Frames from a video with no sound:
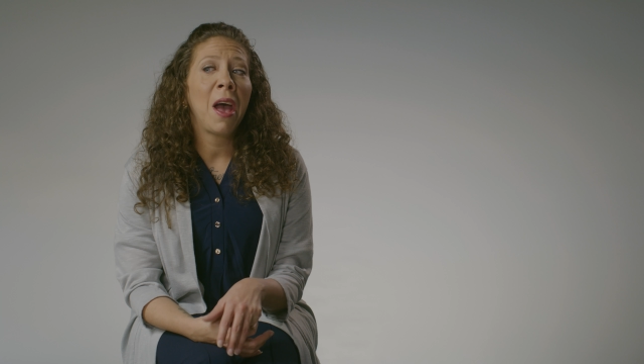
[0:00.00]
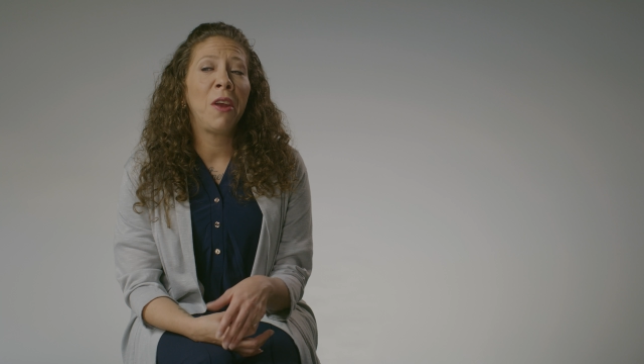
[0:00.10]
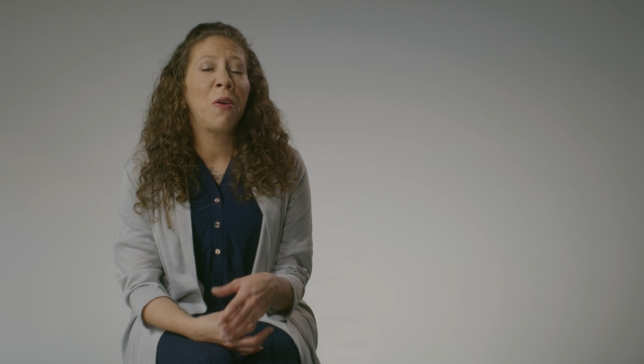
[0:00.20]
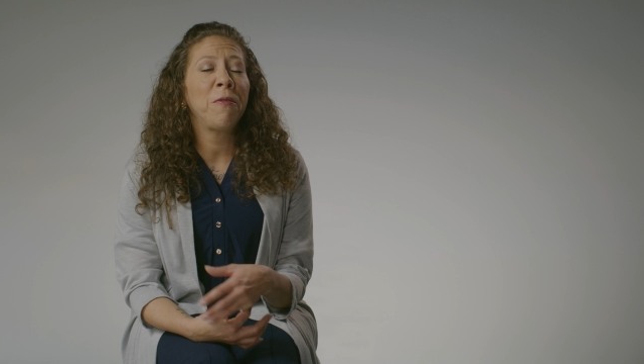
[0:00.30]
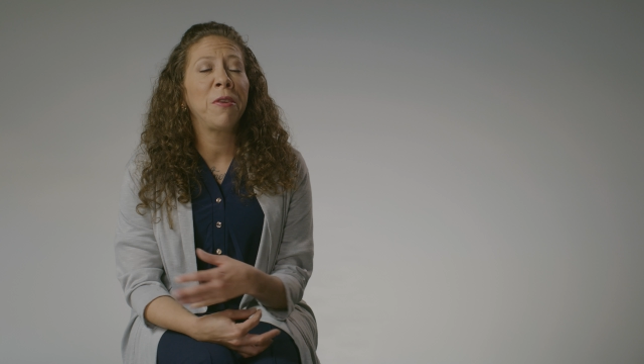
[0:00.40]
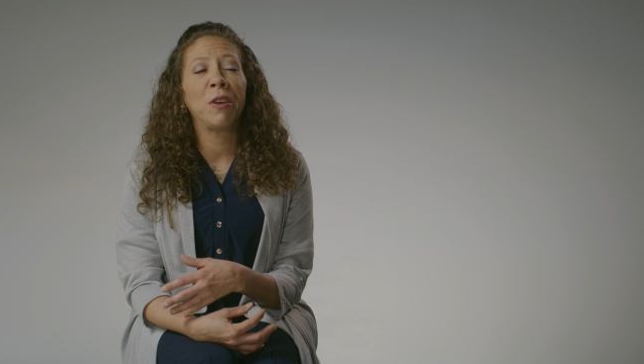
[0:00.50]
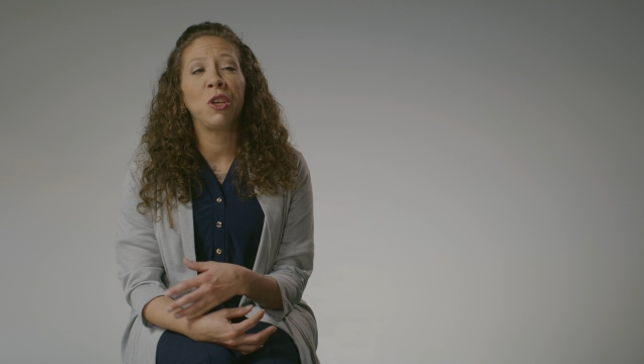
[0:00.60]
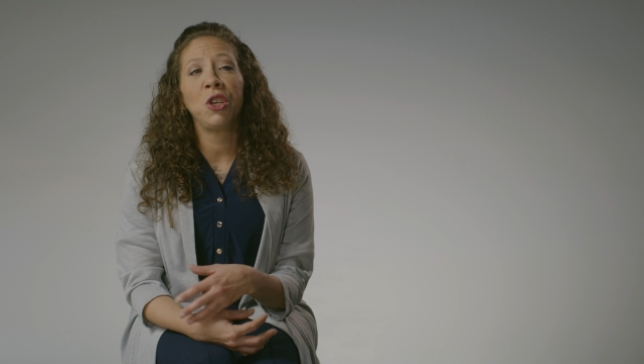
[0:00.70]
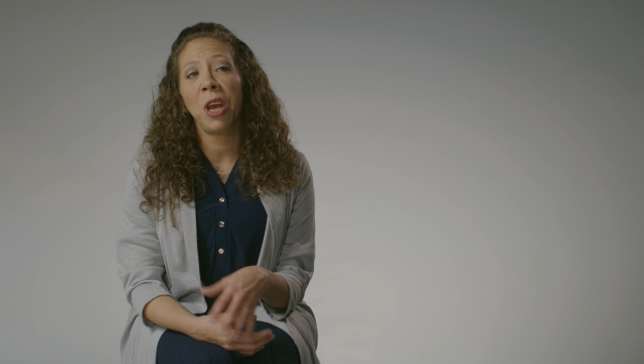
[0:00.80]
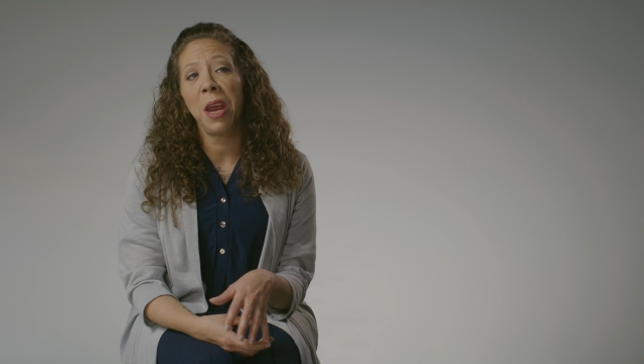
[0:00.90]
I don't feel
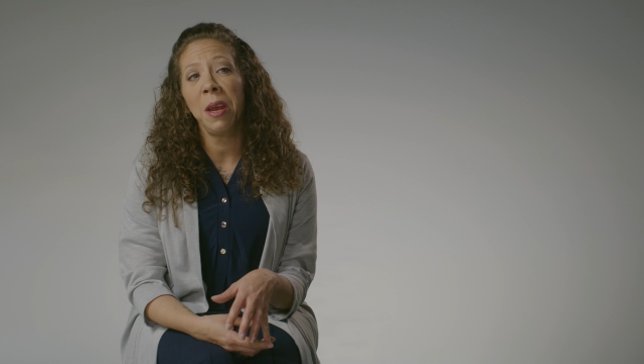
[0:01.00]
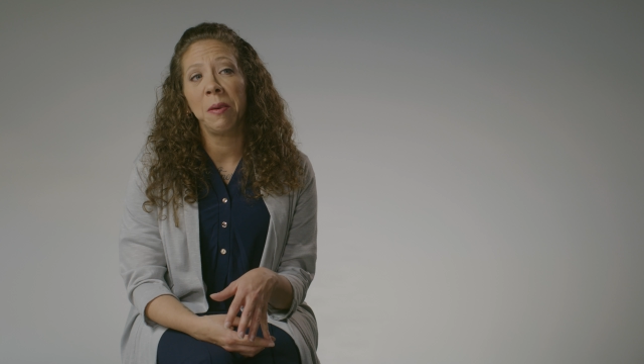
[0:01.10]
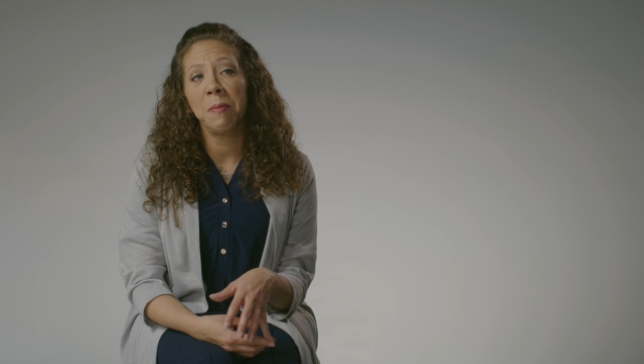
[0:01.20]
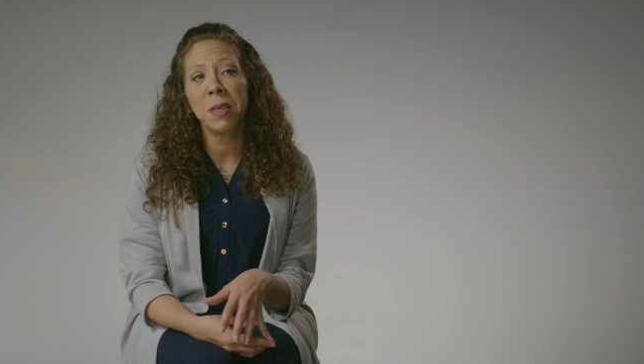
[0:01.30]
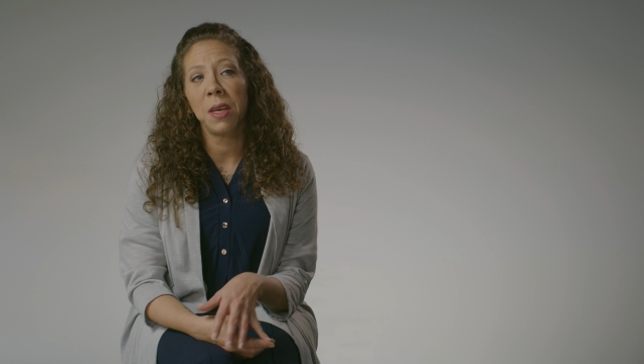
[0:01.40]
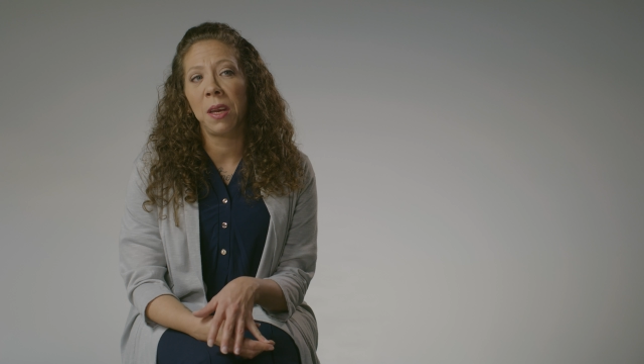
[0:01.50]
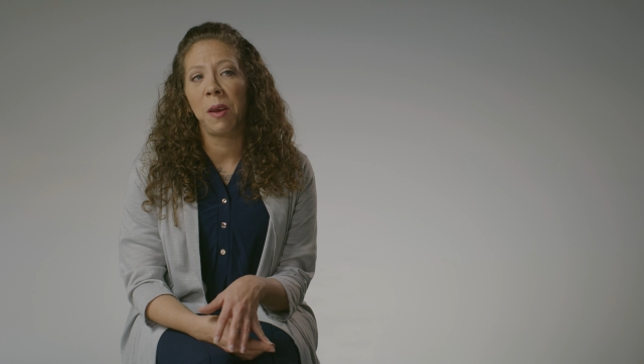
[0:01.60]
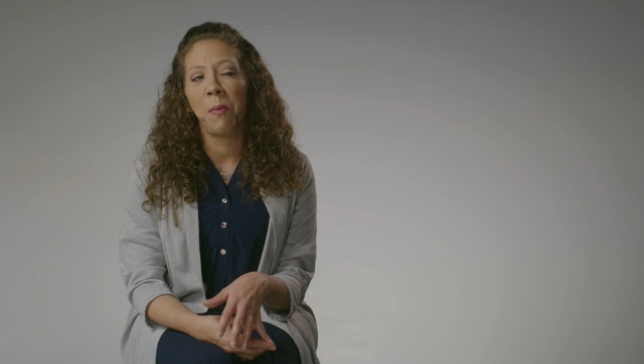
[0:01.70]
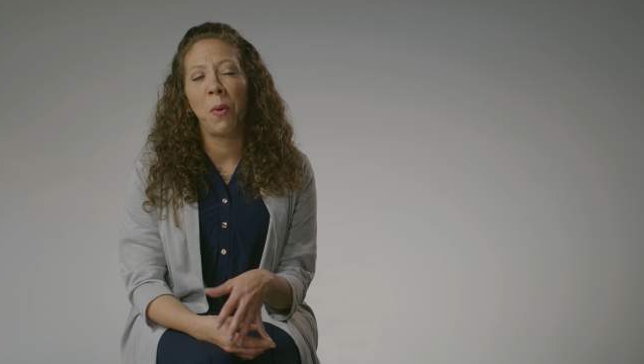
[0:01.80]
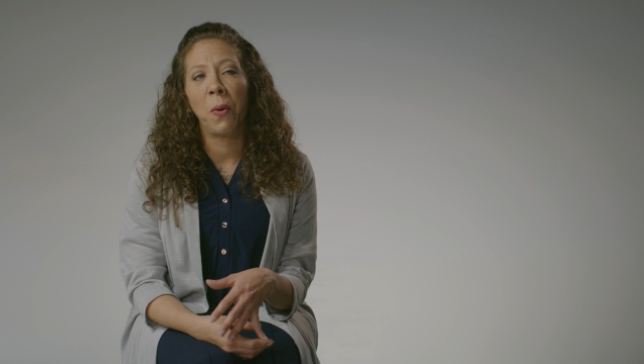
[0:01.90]
ashamed
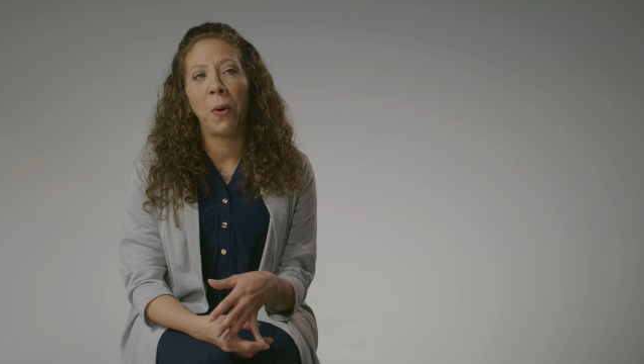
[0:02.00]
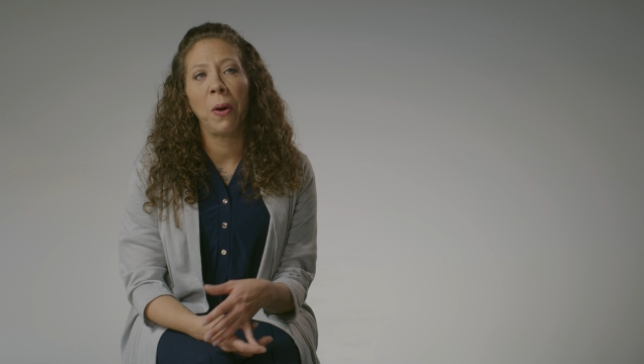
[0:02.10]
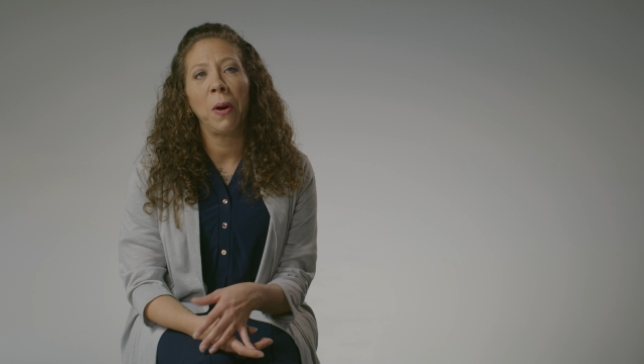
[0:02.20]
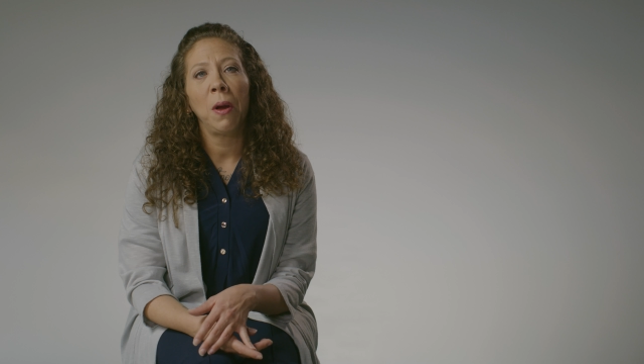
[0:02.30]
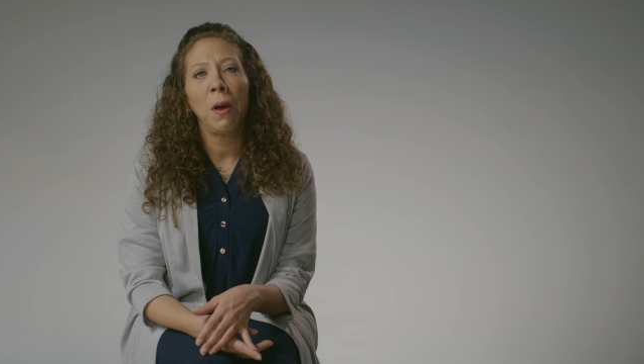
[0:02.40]
anymore.